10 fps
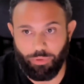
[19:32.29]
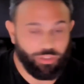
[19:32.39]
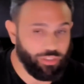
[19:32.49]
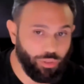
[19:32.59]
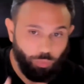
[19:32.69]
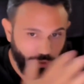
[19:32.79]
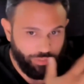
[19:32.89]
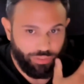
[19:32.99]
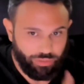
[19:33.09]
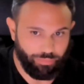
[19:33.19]
Not that it
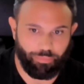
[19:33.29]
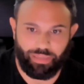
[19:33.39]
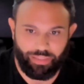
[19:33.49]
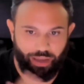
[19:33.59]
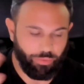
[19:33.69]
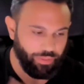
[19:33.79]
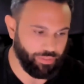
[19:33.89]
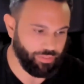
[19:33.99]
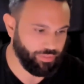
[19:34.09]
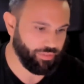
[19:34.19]
wasn't, but now
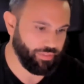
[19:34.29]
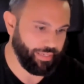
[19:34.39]
it's